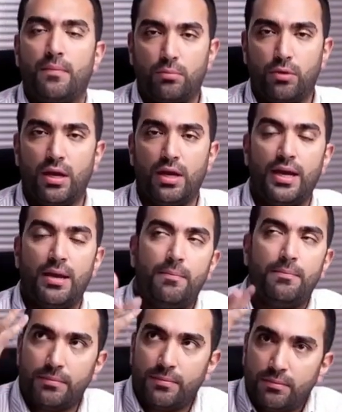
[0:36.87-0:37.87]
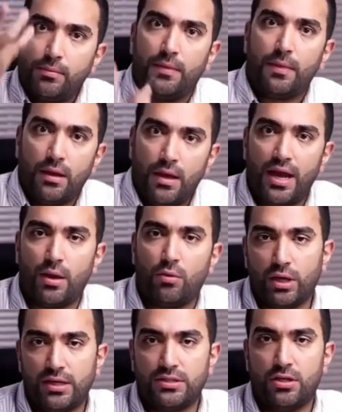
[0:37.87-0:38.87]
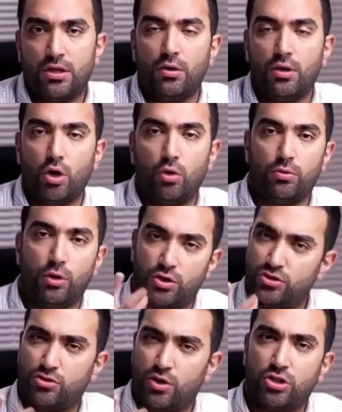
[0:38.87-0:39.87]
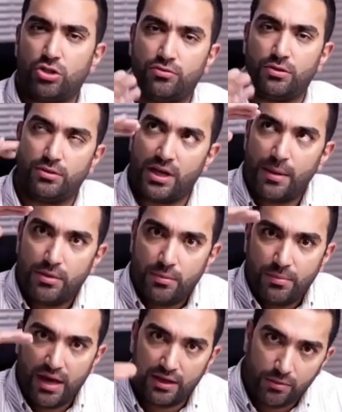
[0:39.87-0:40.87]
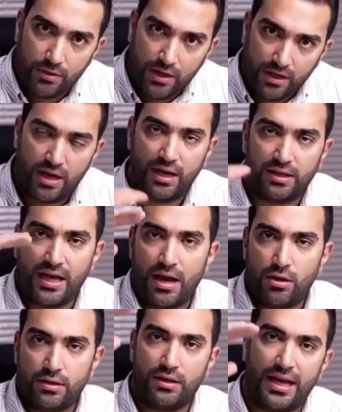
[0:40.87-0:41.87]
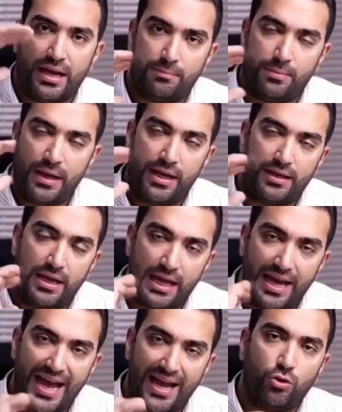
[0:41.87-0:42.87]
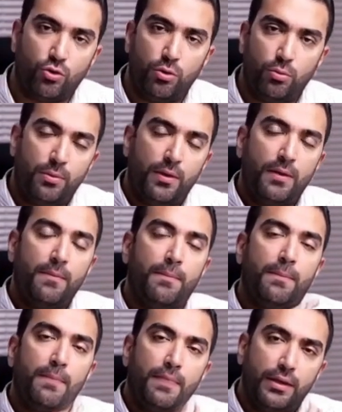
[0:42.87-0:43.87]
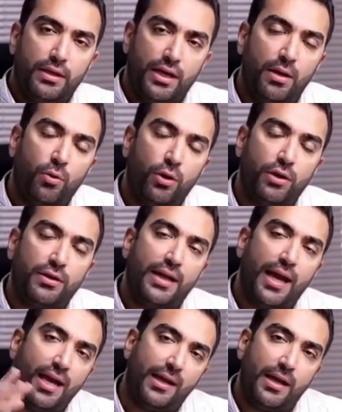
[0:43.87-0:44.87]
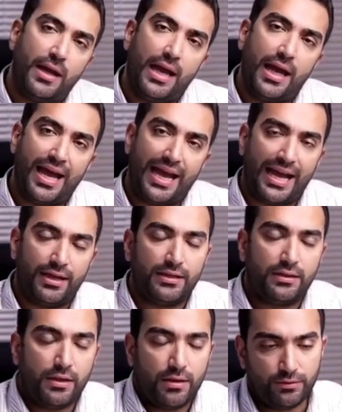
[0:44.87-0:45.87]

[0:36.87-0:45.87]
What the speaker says: Well, I want us to know the overall structure from top to bottom: account, campaign, ad group, keywords, and ads.